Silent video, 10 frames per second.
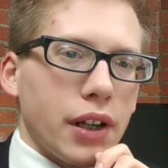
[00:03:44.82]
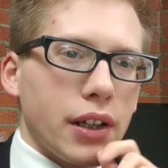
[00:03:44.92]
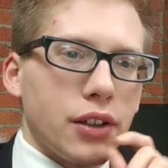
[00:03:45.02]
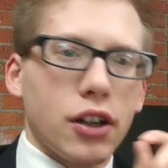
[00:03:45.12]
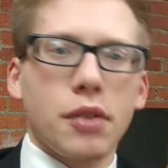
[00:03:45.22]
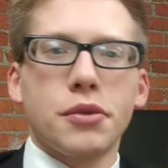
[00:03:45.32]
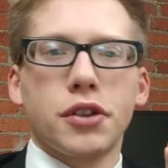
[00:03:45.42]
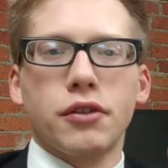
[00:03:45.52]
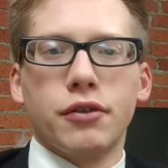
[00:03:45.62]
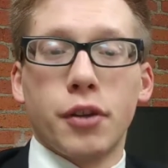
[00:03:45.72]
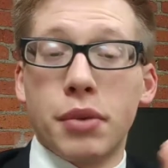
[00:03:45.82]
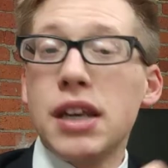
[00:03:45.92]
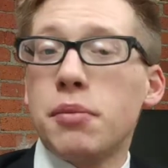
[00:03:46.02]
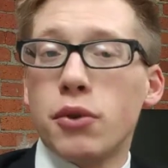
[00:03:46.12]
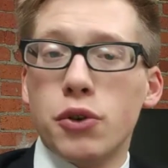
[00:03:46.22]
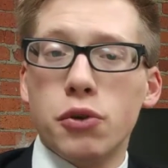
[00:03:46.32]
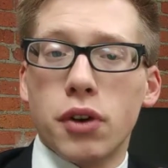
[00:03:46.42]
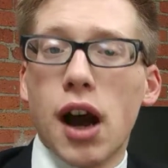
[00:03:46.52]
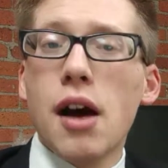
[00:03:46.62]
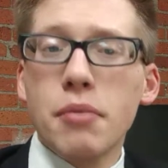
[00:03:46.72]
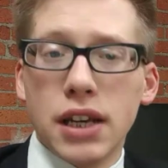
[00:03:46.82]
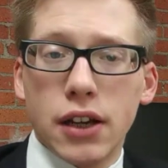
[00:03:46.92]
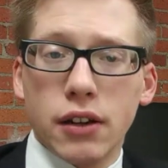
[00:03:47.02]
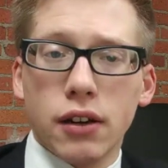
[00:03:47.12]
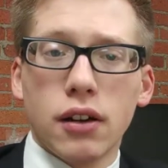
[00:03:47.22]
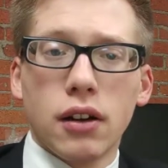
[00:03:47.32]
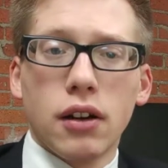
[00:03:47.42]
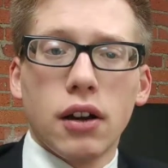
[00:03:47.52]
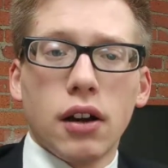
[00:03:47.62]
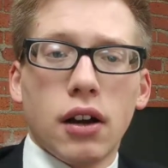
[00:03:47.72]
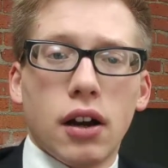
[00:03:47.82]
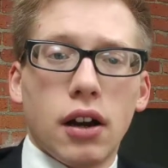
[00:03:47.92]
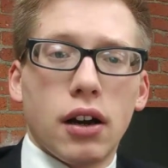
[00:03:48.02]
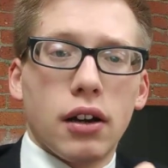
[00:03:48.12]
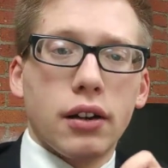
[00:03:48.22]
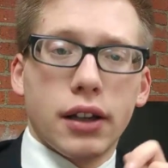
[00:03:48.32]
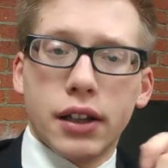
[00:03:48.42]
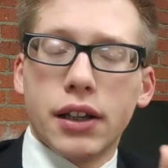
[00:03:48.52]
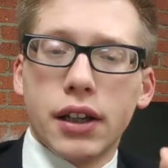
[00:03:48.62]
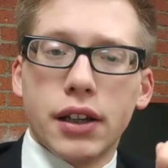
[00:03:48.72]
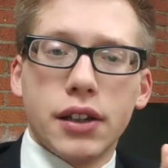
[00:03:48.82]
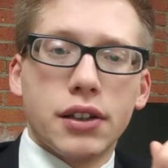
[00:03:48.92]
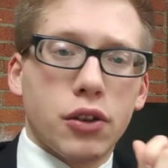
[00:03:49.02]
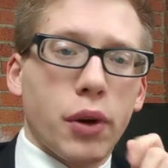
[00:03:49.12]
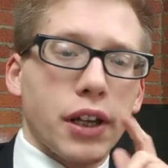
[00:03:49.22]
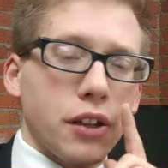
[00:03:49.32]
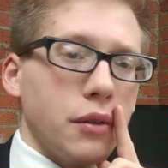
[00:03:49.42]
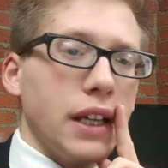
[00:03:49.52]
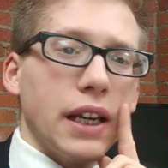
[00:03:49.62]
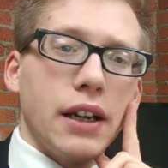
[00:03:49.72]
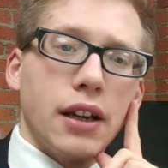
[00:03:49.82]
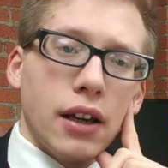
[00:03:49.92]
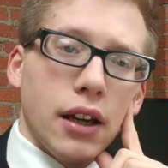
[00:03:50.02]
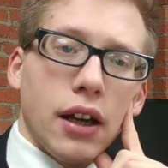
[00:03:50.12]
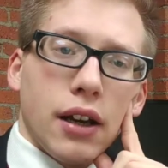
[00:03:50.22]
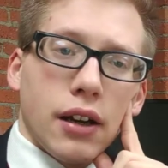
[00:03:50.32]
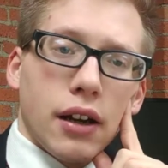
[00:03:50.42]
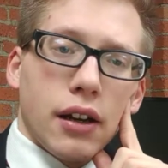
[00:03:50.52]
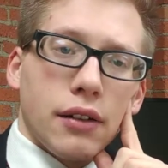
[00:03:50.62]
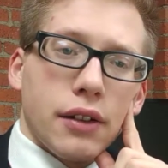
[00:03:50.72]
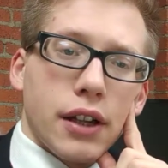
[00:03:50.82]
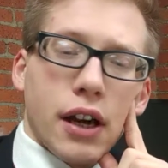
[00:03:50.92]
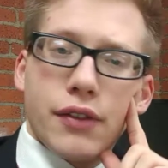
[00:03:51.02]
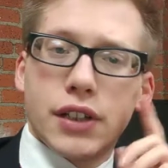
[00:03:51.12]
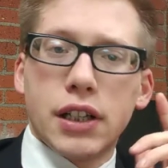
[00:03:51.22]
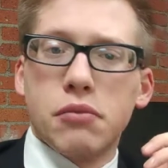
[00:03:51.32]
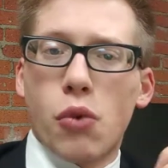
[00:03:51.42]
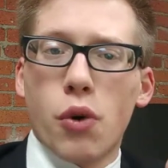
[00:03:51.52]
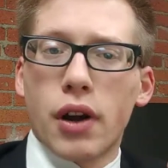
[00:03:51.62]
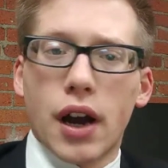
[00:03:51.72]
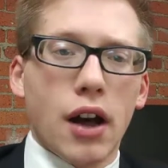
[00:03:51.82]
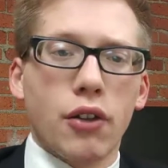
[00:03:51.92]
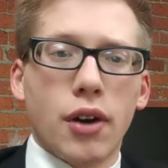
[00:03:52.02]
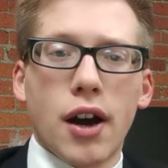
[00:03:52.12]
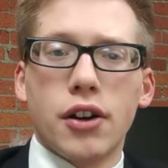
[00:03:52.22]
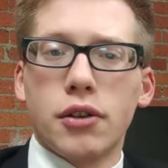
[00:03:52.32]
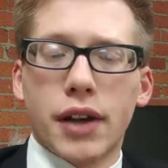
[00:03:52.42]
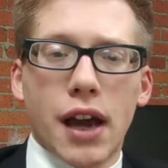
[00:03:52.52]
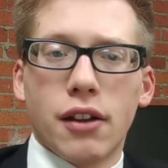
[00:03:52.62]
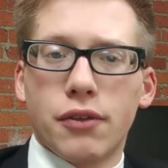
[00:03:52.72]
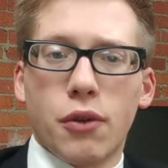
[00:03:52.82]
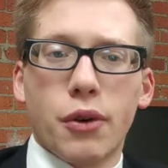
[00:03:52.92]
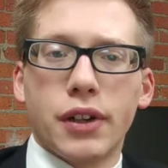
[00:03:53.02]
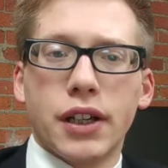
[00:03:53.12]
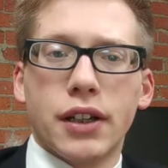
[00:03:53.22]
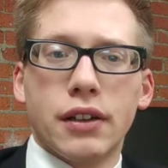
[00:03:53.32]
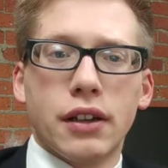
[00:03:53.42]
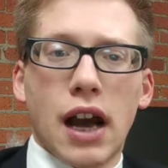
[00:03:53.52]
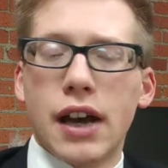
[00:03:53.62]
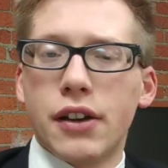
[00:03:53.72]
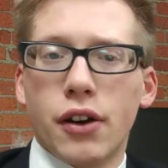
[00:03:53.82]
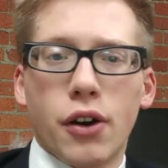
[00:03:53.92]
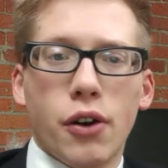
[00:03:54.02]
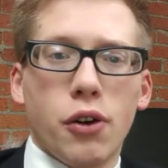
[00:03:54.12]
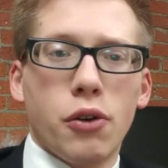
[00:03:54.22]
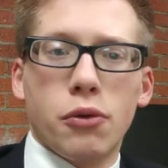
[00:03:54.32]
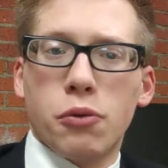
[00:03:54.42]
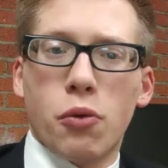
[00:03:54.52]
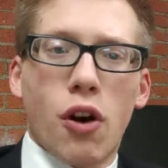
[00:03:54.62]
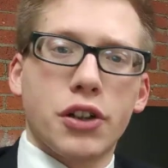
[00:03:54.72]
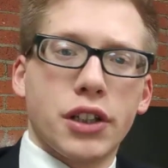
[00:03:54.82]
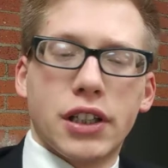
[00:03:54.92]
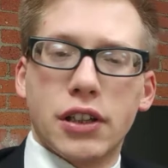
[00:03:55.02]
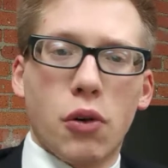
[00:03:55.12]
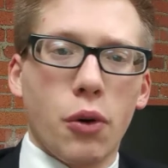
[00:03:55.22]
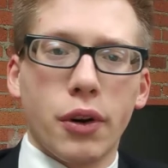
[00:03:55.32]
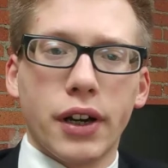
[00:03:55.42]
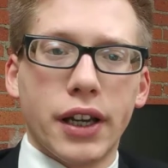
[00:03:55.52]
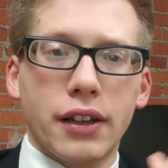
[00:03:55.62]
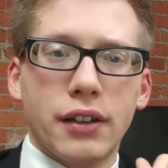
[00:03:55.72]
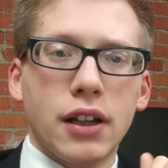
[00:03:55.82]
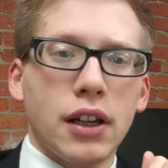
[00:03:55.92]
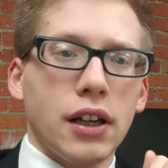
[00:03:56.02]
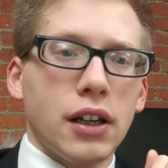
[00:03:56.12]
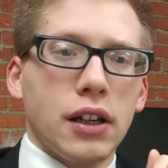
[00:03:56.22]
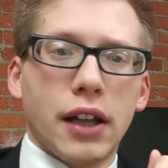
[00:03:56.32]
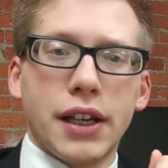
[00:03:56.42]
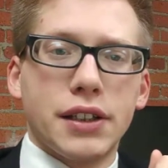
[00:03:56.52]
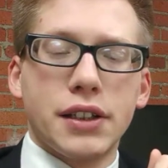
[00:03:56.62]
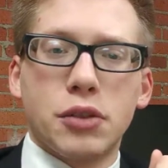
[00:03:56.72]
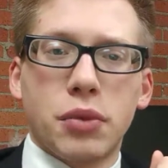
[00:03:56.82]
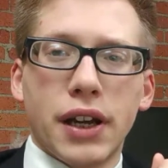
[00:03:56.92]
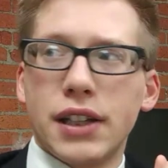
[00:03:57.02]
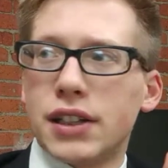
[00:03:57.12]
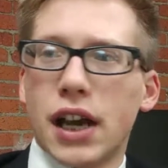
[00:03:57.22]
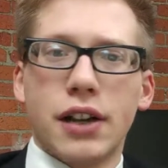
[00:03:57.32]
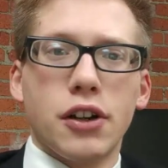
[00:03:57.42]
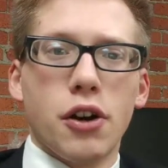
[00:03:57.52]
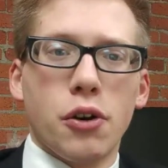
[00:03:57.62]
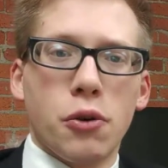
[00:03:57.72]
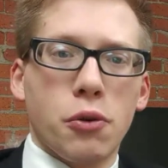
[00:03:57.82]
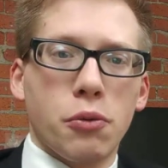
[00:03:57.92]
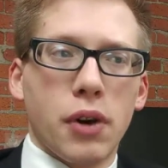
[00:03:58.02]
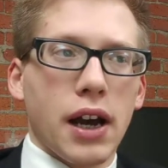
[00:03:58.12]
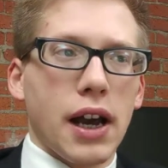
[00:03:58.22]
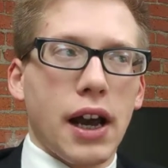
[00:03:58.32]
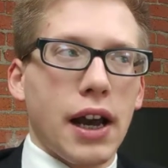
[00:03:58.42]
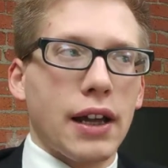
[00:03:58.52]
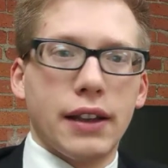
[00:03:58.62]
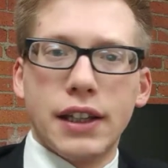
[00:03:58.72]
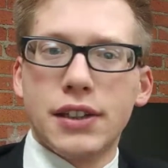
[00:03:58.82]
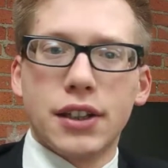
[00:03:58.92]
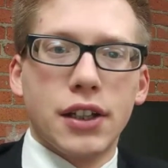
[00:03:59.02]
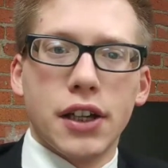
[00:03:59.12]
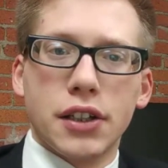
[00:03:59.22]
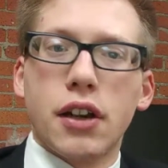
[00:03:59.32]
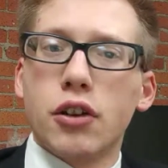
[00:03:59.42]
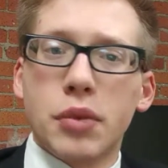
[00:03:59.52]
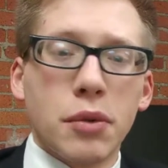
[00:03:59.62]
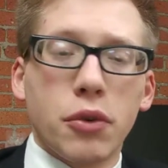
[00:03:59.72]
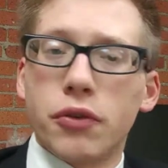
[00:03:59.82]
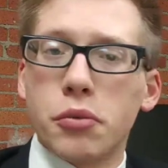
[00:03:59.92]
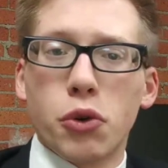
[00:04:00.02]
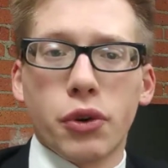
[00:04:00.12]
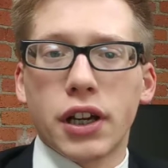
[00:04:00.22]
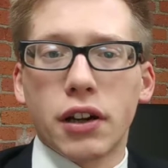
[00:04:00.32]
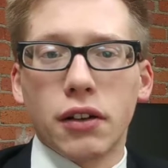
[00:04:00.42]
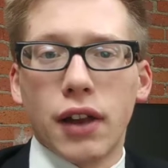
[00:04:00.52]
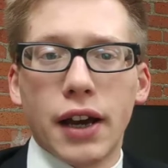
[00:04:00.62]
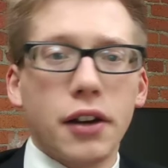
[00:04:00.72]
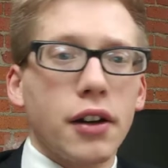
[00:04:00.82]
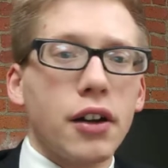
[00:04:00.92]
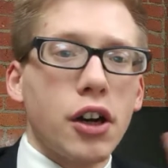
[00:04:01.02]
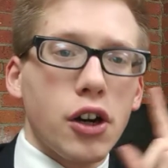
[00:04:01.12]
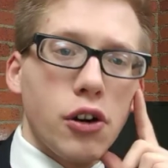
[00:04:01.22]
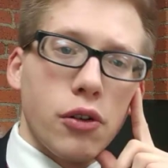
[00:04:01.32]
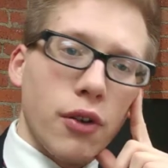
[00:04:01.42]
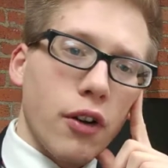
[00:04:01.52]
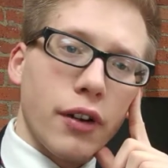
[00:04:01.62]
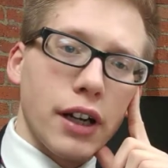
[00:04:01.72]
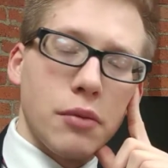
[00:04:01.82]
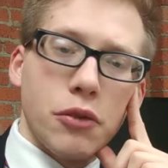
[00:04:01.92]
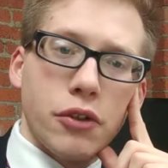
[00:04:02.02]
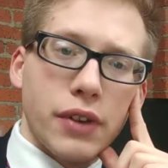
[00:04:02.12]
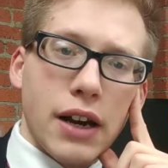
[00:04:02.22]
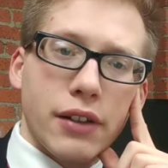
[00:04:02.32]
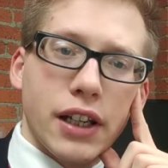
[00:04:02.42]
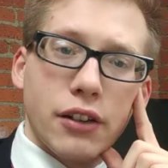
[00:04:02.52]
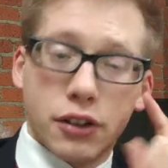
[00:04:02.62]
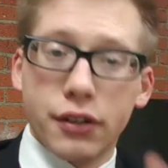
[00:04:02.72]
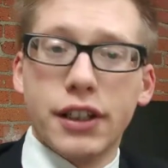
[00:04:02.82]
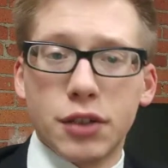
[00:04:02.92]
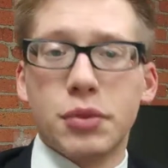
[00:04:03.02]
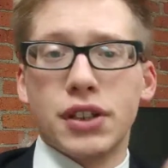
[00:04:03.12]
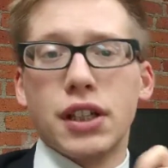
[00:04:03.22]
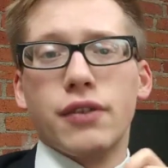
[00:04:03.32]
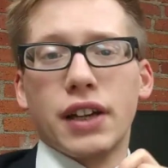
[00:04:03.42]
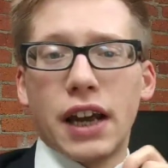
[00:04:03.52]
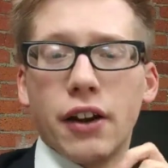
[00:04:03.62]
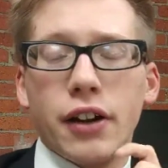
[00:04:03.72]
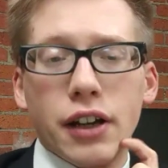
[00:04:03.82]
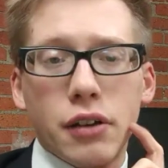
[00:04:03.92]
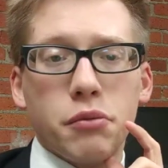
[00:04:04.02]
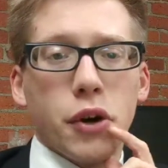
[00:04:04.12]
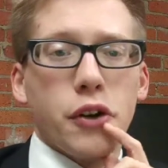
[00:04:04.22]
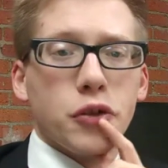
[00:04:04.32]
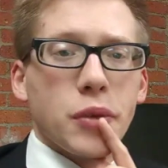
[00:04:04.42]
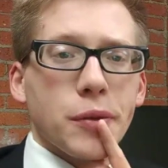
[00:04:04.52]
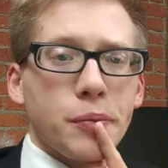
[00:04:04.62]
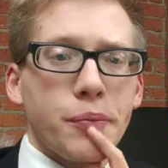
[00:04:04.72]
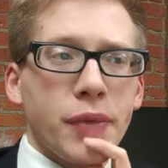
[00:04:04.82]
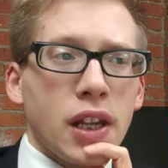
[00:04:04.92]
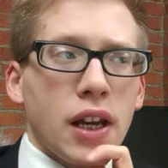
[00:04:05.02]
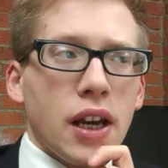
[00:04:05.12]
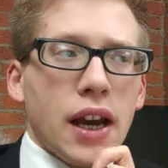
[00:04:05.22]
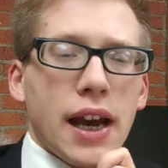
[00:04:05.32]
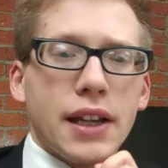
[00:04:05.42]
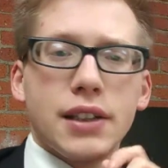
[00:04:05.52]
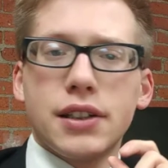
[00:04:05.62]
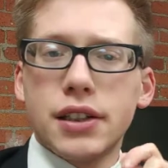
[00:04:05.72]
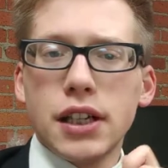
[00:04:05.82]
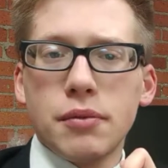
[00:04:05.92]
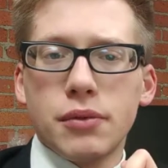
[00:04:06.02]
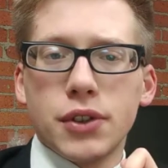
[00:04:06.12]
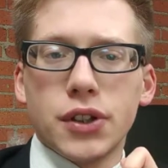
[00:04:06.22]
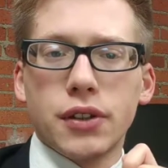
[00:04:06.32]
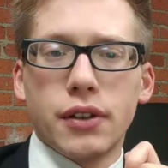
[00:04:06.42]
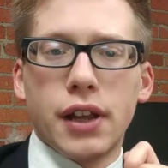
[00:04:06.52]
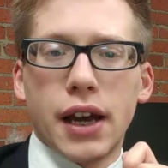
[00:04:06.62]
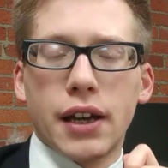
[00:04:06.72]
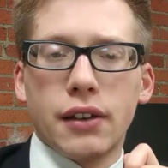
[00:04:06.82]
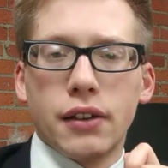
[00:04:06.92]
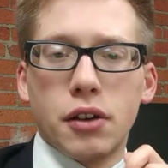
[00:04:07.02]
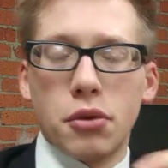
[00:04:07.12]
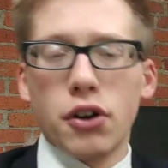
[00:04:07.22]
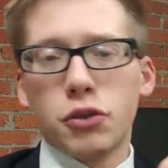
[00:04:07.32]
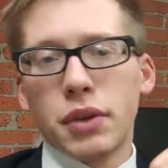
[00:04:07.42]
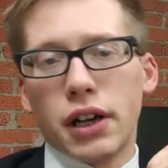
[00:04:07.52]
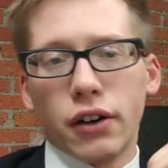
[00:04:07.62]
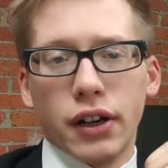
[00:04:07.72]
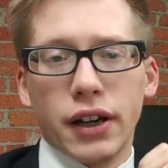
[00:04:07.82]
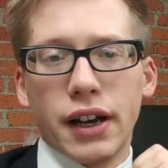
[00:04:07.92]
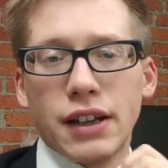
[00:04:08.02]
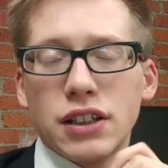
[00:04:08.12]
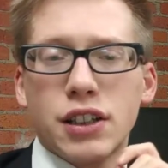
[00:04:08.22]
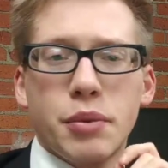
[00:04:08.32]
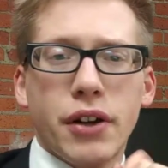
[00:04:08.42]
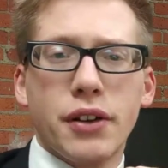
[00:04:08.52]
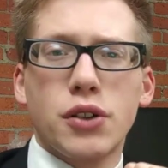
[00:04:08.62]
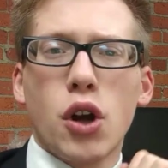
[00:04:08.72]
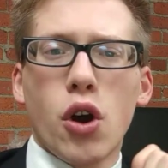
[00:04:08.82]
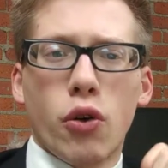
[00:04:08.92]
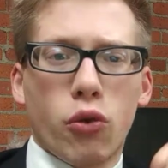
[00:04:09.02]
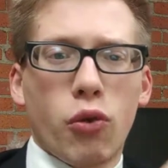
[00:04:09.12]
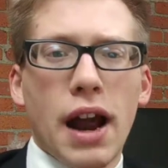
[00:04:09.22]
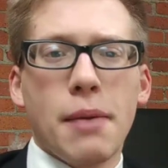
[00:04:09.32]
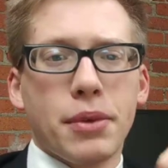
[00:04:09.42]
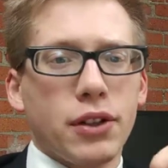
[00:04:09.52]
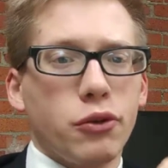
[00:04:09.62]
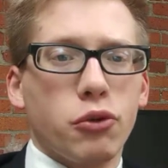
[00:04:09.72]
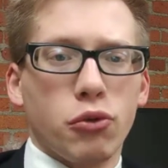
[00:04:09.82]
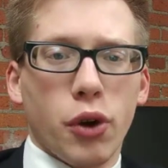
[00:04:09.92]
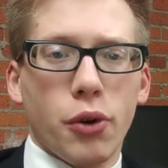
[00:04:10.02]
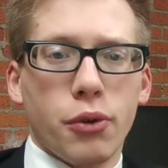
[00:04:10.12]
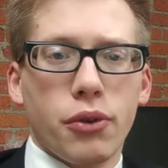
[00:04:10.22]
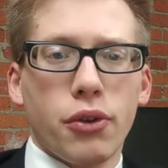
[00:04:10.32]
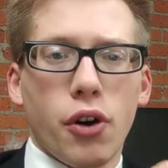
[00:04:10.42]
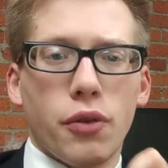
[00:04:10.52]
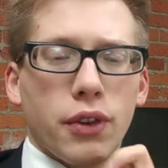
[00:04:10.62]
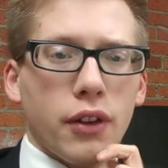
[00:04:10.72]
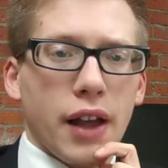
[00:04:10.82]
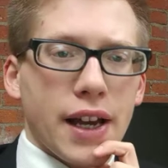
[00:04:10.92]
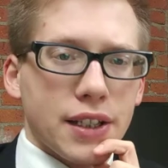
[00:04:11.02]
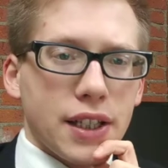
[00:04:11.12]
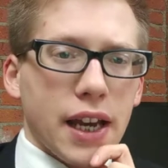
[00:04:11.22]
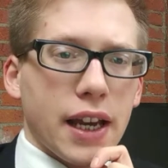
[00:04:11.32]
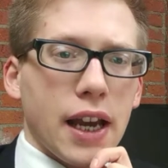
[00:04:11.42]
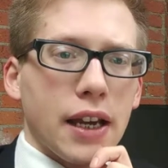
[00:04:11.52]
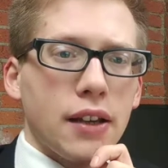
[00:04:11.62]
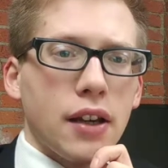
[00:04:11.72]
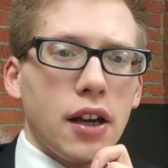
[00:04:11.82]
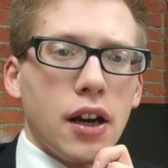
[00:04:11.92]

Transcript: in terms of the people who come here, it is quite unique. There, I've seen more Colorado, Californian, Idaho, Washington, Oregon license plates. I know at least a dozen other people from Carolina who have already moved out here to this specific area in Bozeman. And it seems that the Bozeman area has experienced rapid growth over the last decade.